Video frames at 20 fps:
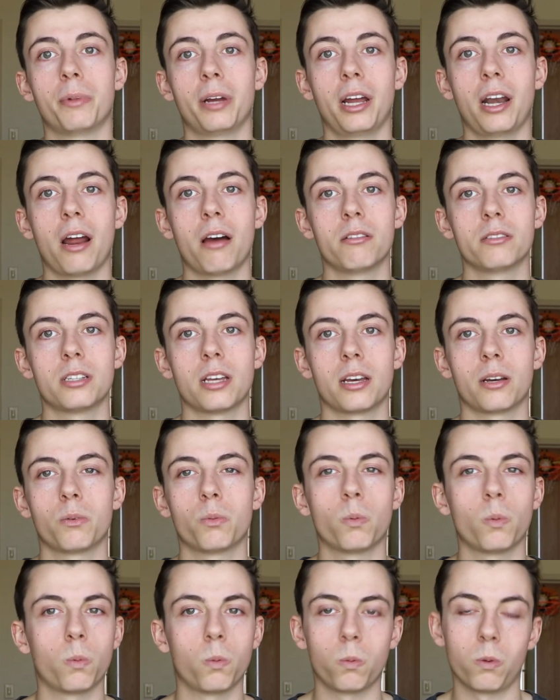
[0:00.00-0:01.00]
And I was like,
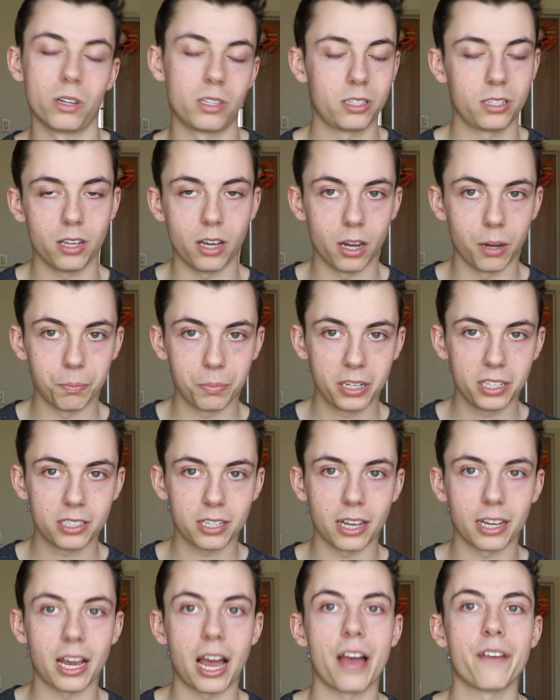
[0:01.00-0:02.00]
what's up? He's
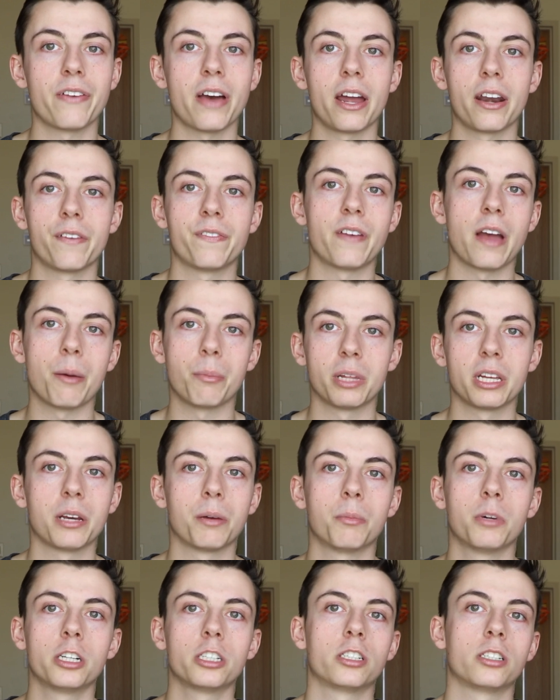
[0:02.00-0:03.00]
like, I've had a family
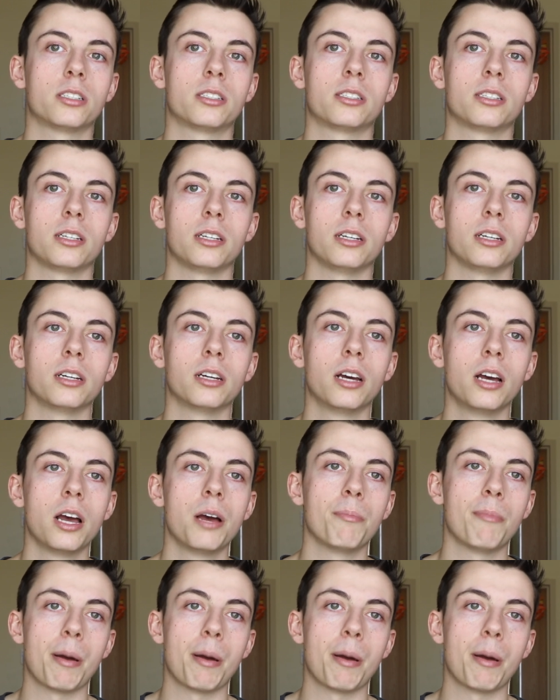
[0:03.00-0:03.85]
emergency.